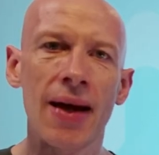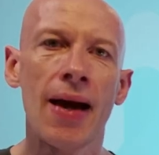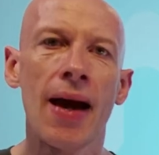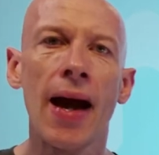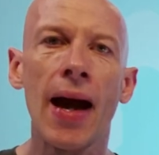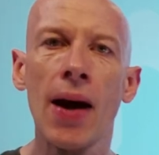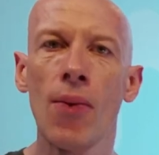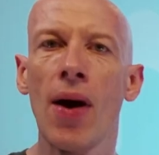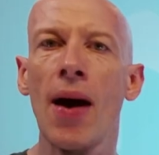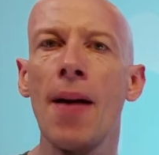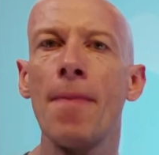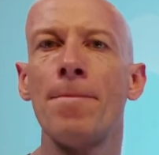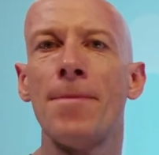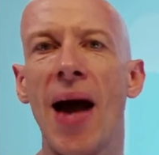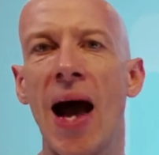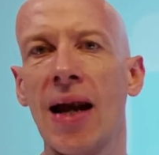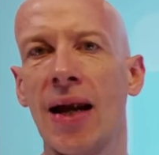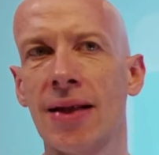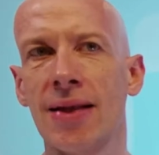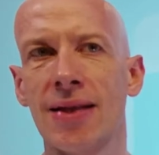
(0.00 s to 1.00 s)
how I
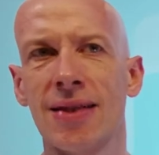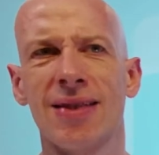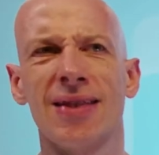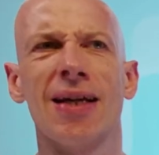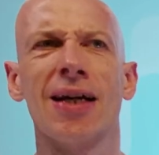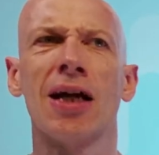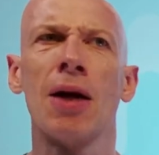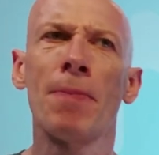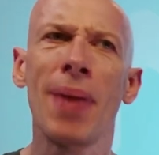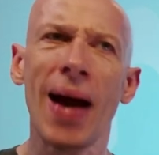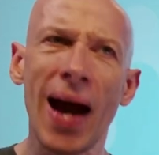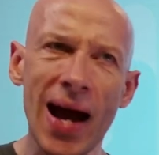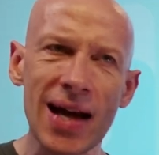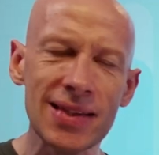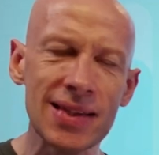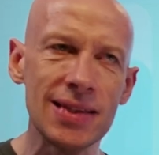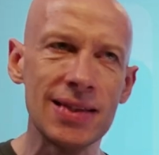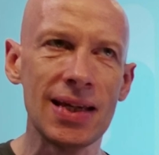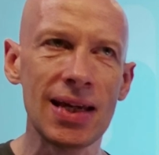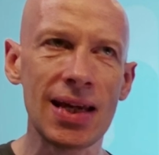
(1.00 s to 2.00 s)
balance the
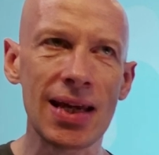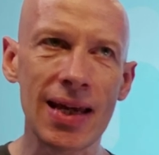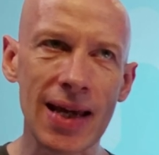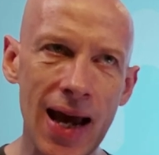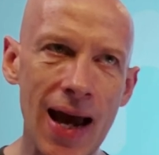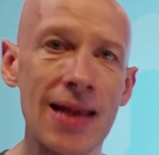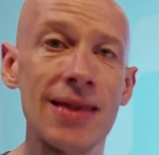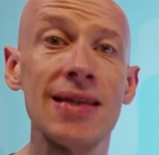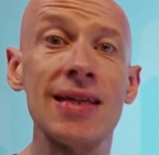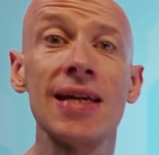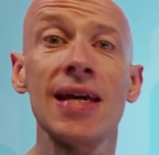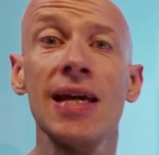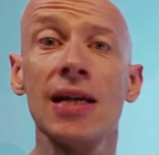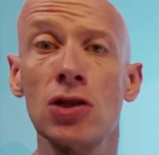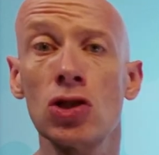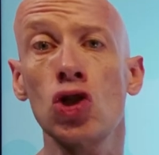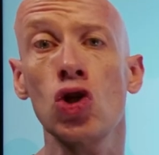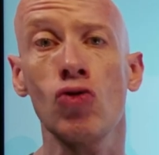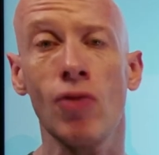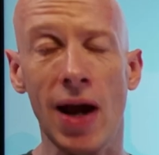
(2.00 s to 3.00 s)
capacity and the
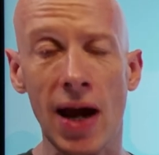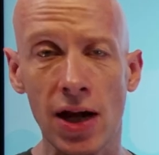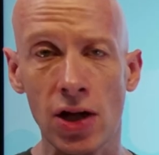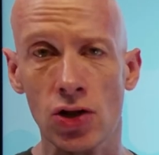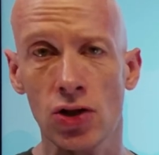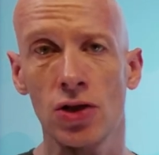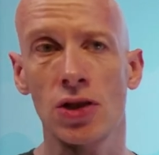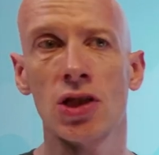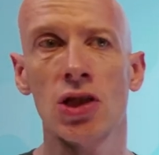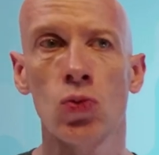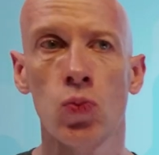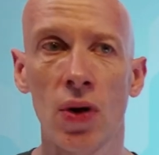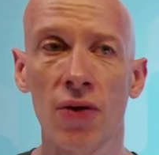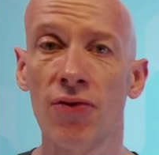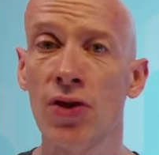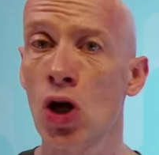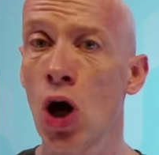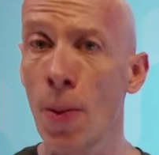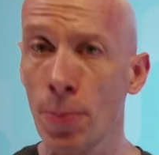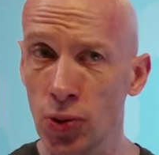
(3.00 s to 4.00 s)
interactions with
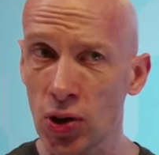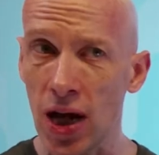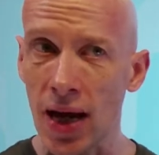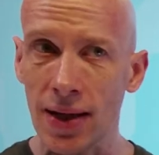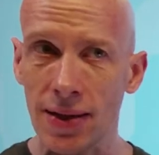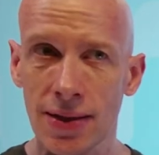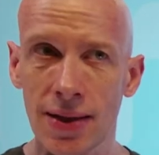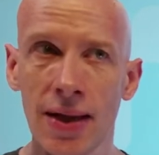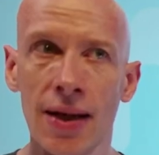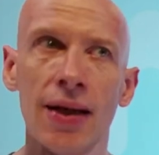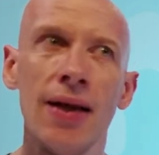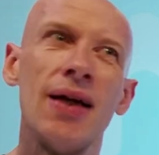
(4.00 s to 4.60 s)
the objects